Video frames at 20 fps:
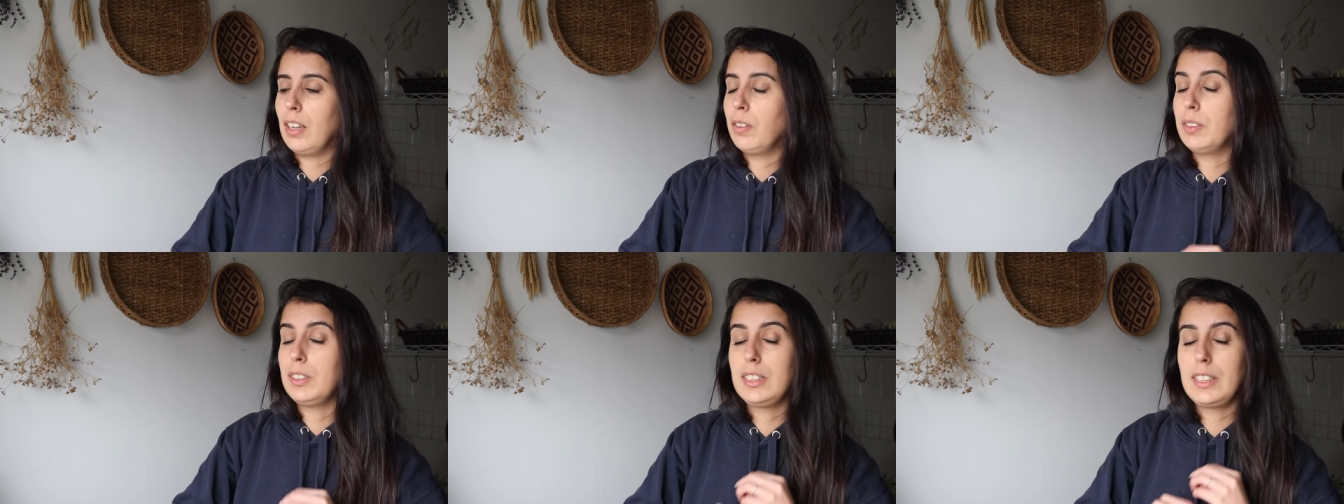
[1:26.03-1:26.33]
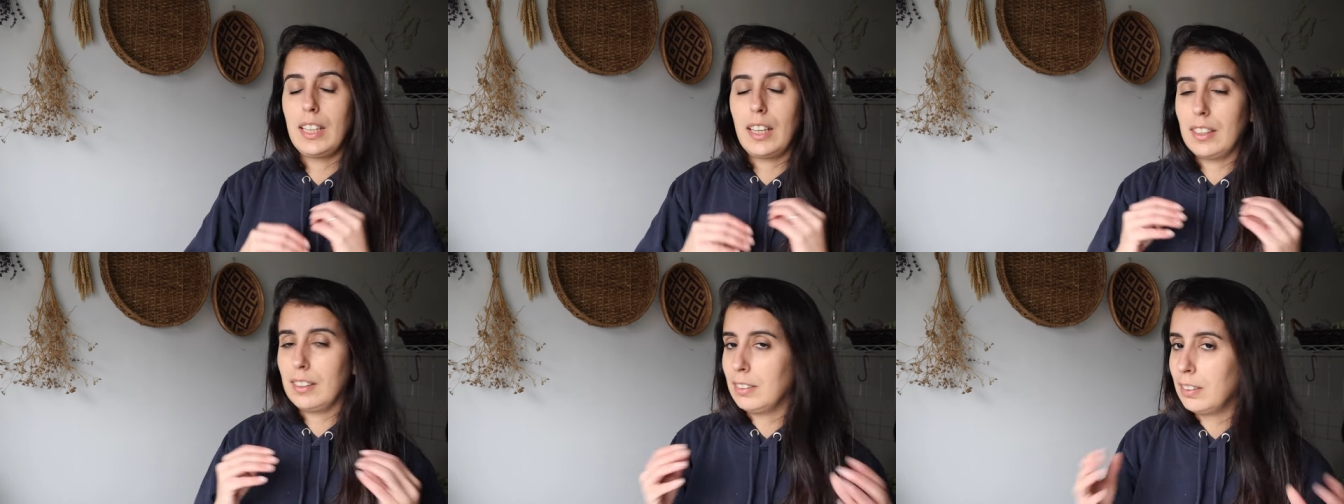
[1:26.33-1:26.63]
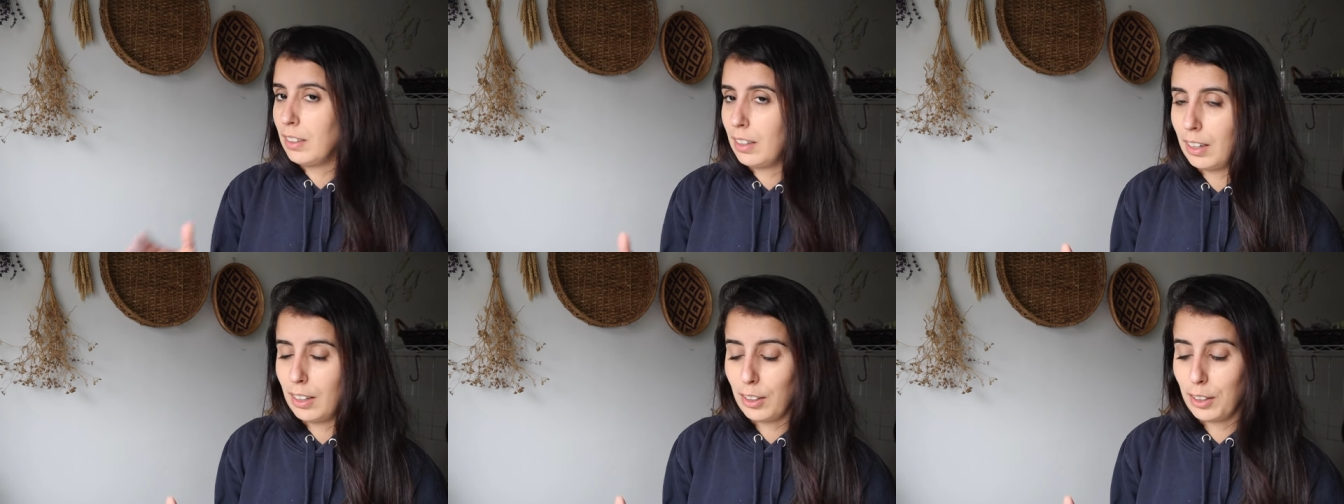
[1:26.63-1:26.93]
always get
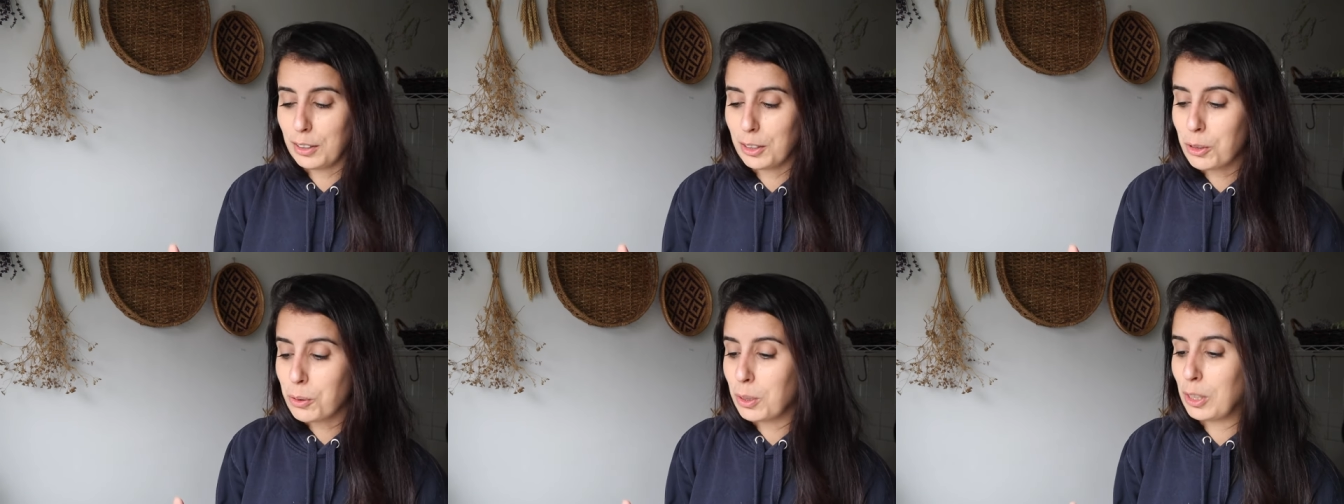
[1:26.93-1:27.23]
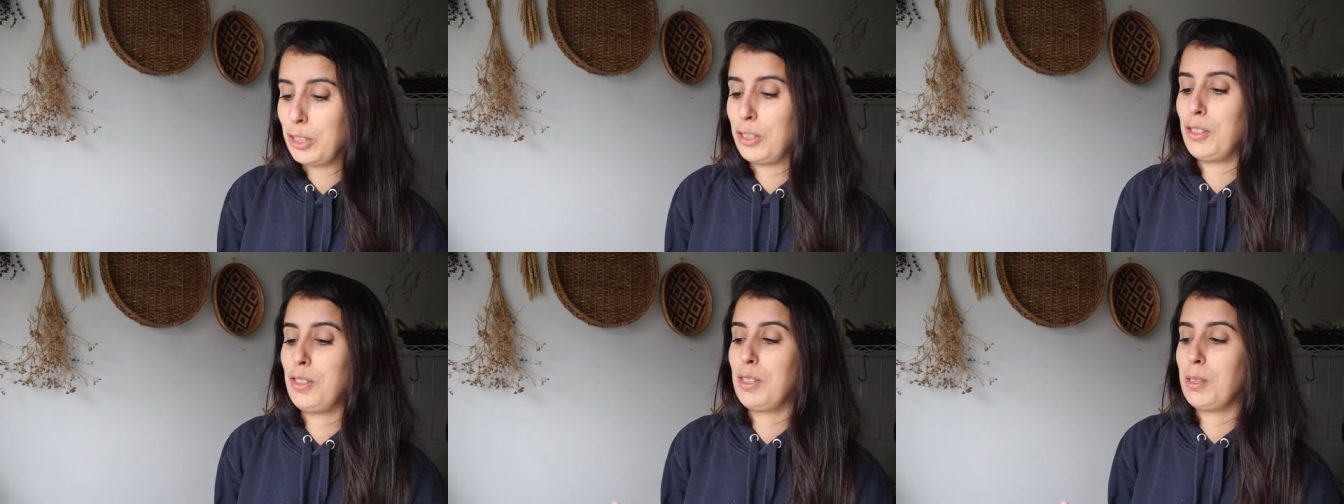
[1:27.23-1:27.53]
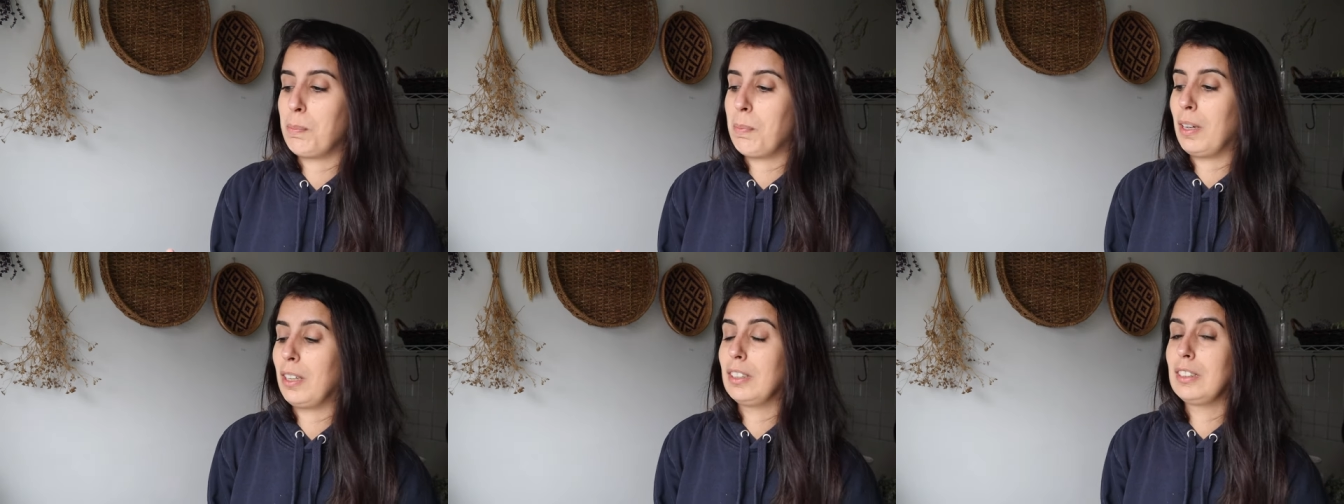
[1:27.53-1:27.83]
a lot of questions
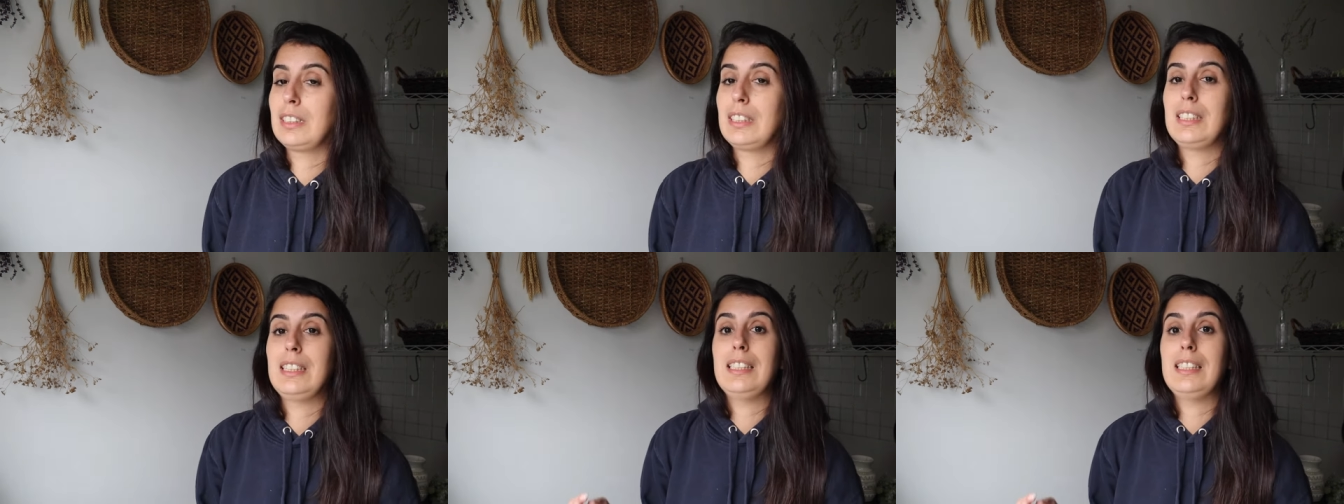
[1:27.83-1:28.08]
about,